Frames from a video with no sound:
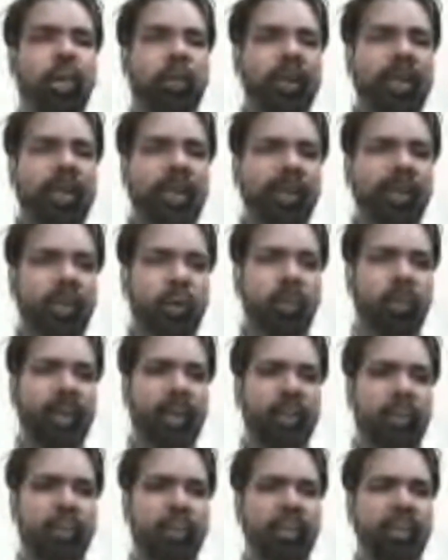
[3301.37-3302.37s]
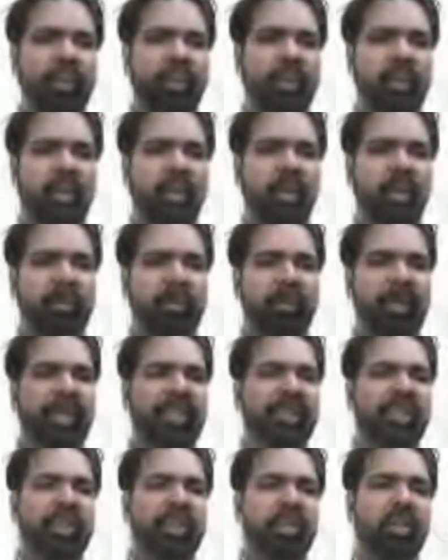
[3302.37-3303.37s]
intervention makes
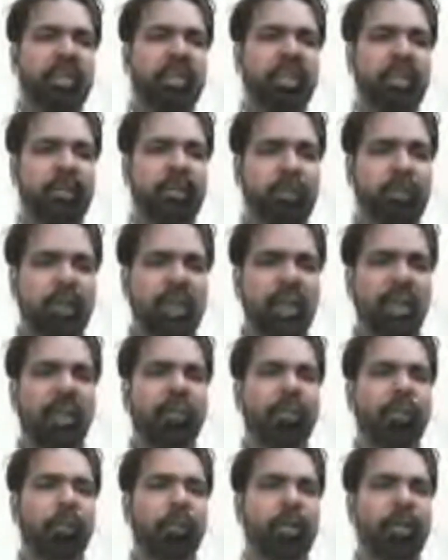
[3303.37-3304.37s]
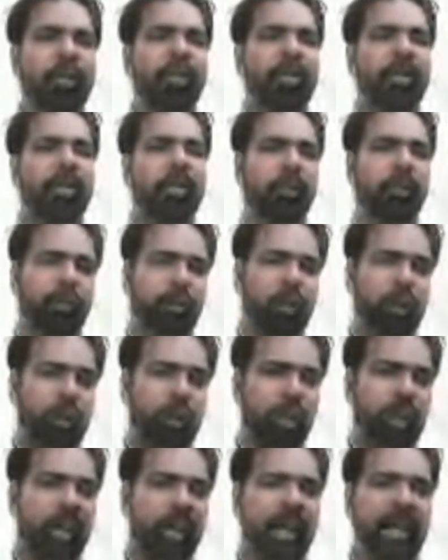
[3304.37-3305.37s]
it difficult for women, uh, for
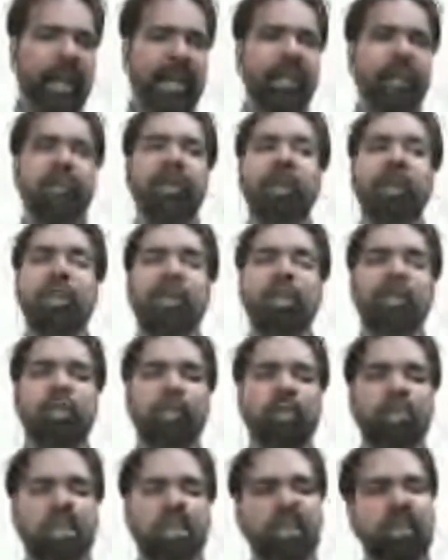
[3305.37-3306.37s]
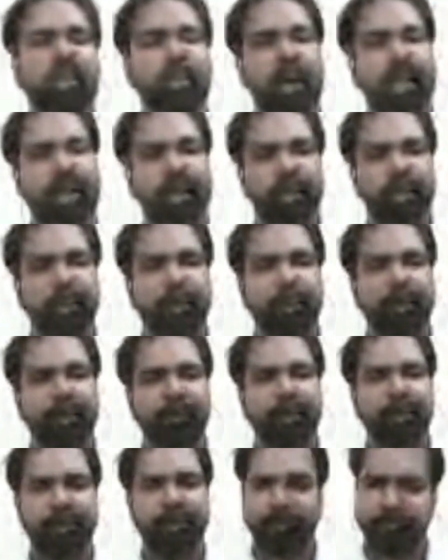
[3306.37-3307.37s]
animals to survive.
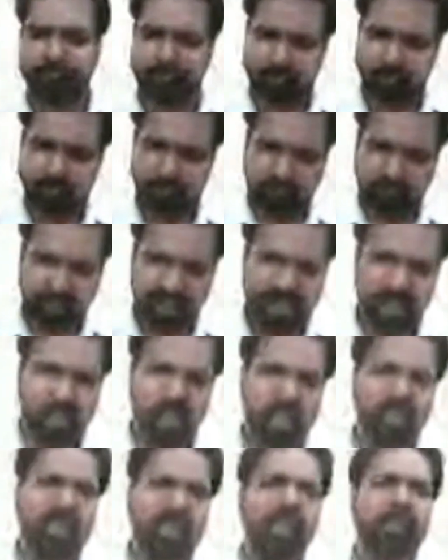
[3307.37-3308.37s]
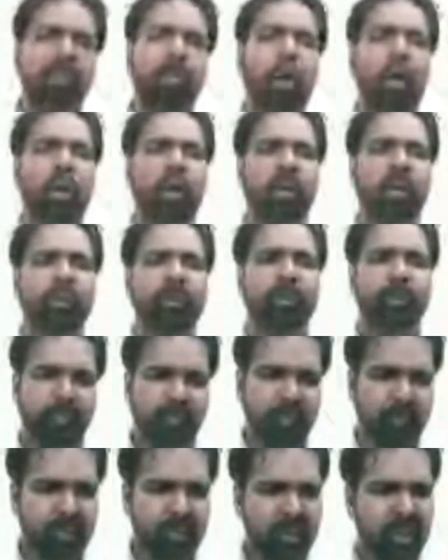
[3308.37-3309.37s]
And Ruskin Bond,
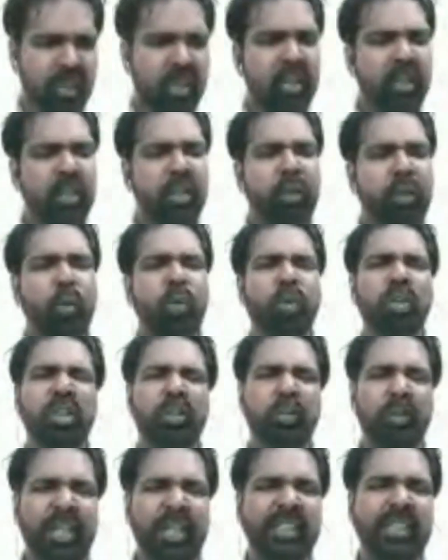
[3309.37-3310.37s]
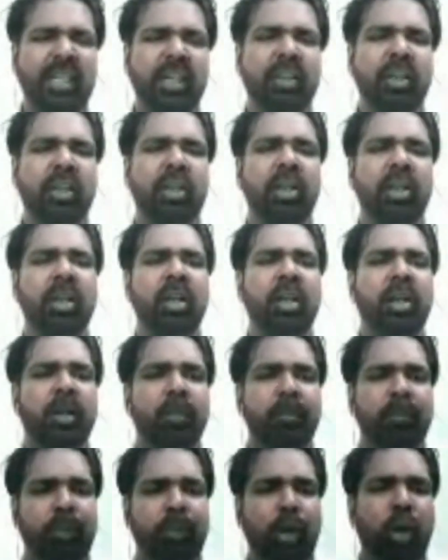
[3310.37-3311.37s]
through this very subtle
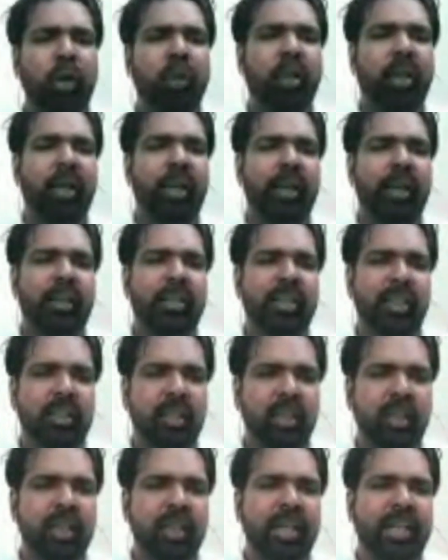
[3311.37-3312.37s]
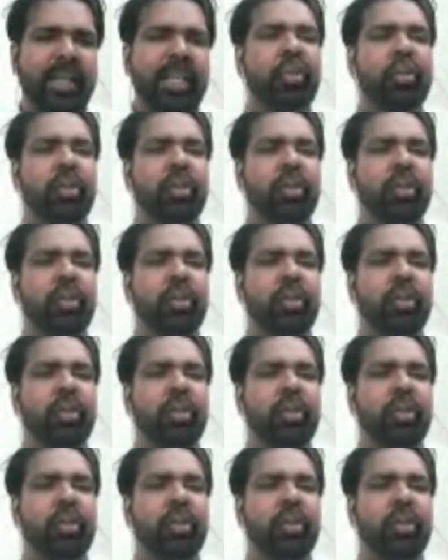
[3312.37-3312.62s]
plot and subtle narration,